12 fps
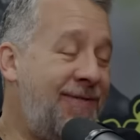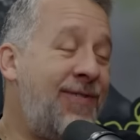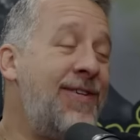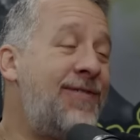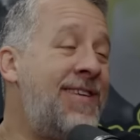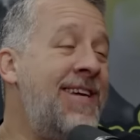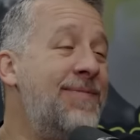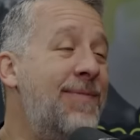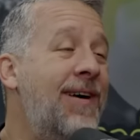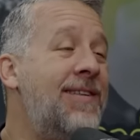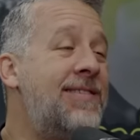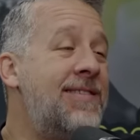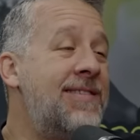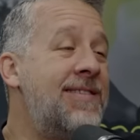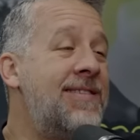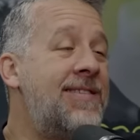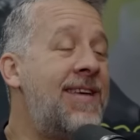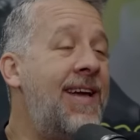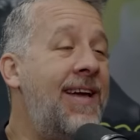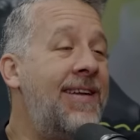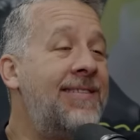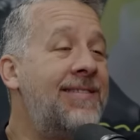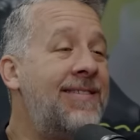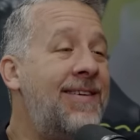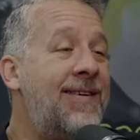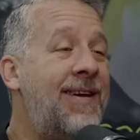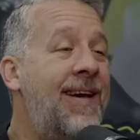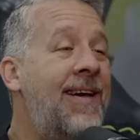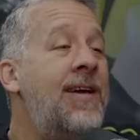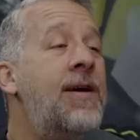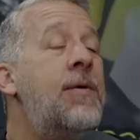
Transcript: fifteen months is insane. Okay, yeah.